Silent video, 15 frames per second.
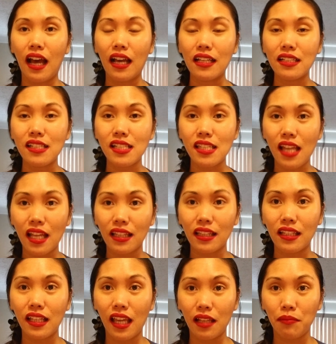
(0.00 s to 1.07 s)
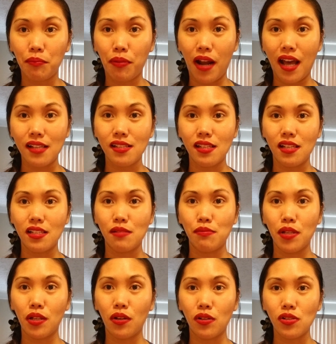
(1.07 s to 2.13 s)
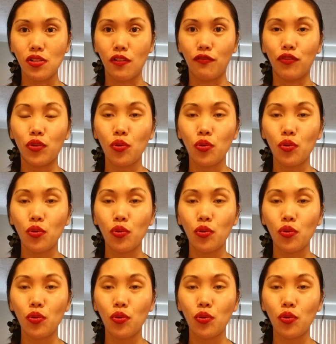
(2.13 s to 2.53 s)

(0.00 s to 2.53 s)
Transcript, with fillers: it's not yet processed because of